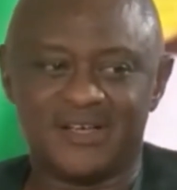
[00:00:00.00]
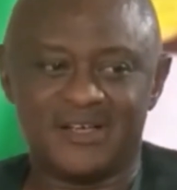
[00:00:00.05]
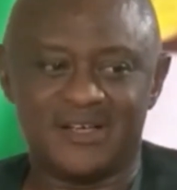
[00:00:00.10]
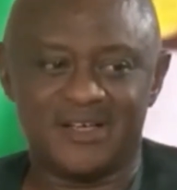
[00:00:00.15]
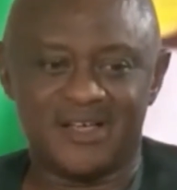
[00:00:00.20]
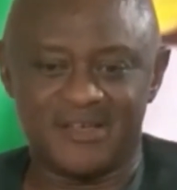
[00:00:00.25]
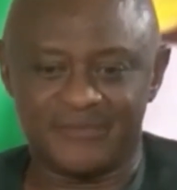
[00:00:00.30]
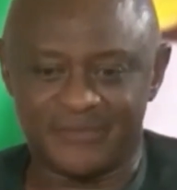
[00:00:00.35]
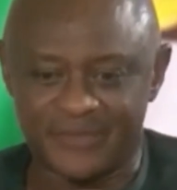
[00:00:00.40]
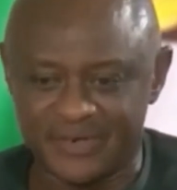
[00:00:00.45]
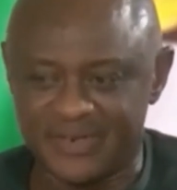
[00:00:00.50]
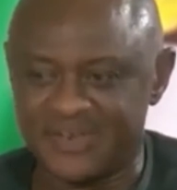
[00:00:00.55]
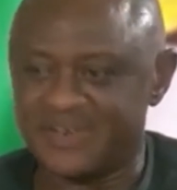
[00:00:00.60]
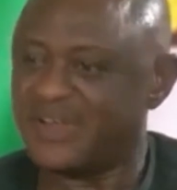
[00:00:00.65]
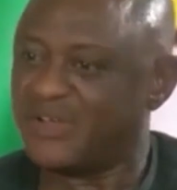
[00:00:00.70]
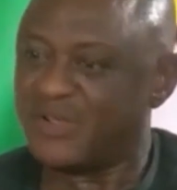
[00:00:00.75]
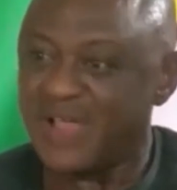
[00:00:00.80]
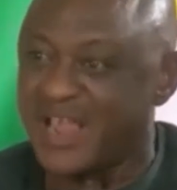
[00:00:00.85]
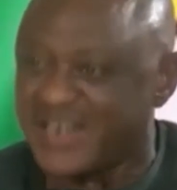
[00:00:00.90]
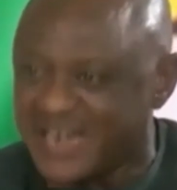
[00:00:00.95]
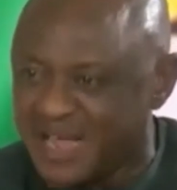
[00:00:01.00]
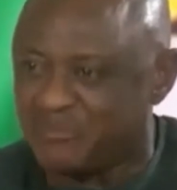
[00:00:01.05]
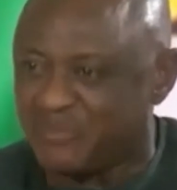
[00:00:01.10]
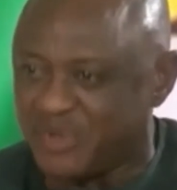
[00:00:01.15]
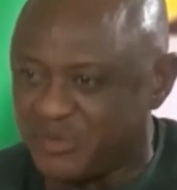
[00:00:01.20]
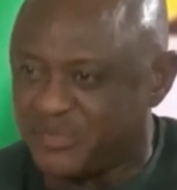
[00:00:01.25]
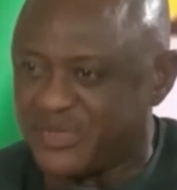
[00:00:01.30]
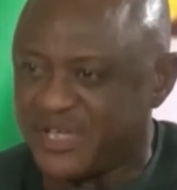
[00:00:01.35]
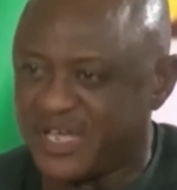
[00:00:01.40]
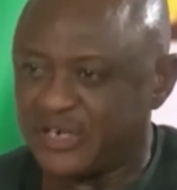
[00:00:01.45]
even
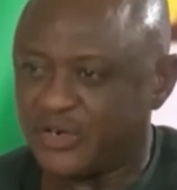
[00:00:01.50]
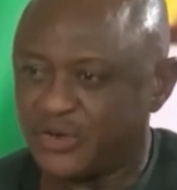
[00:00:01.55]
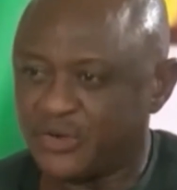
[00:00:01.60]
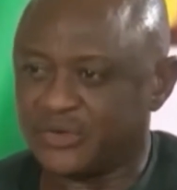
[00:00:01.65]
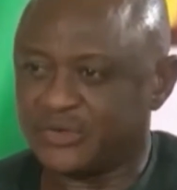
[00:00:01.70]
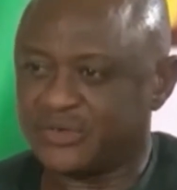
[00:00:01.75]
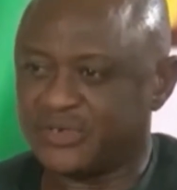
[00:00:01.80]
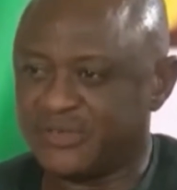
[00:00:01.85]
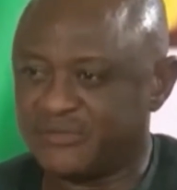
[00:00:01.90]
NNPP alone,